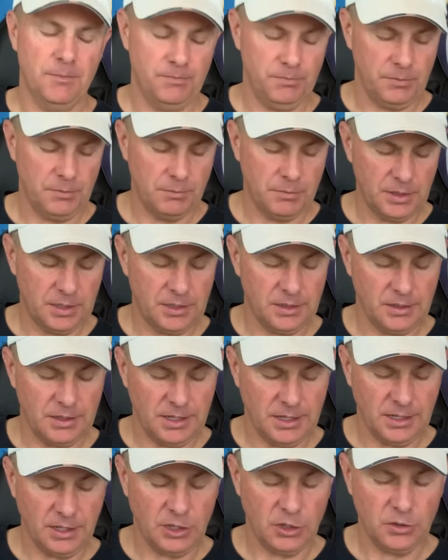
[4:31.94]
But then
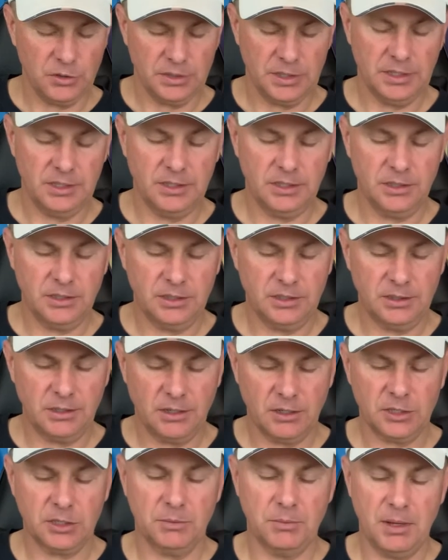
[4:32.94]
it goes in and
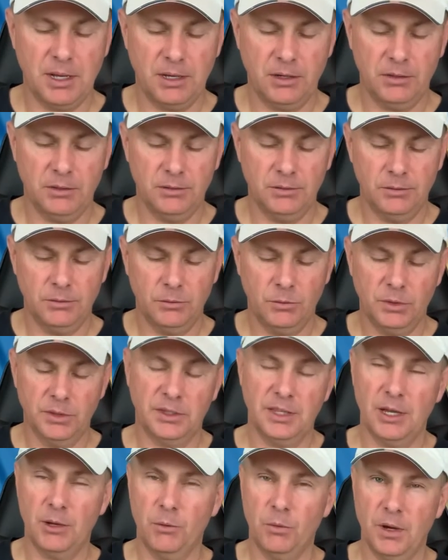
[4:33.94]
talks about what
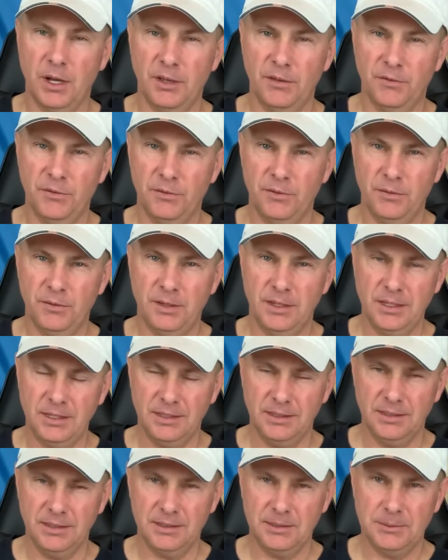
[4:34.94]
that wife
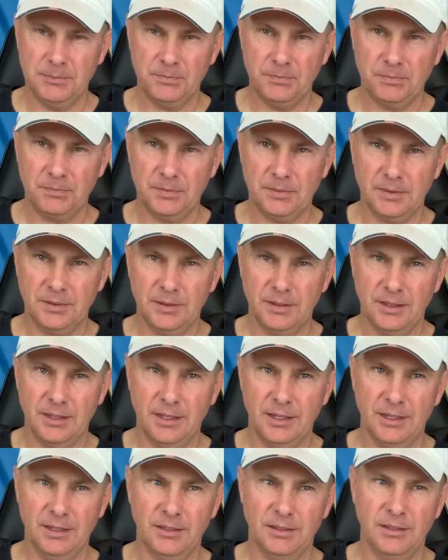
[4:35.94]
is
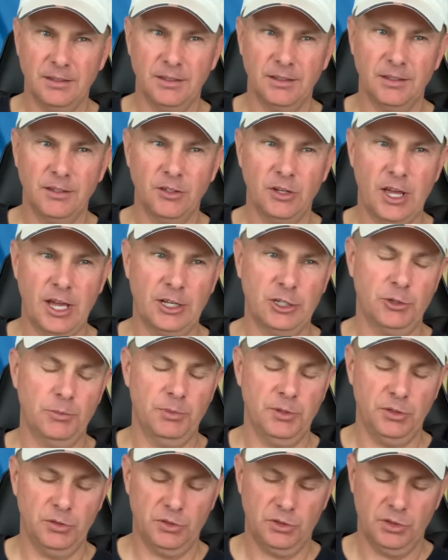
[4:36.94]
and the good
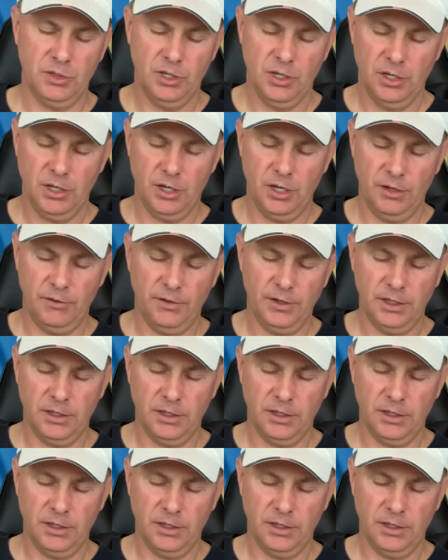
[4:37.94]
attributes of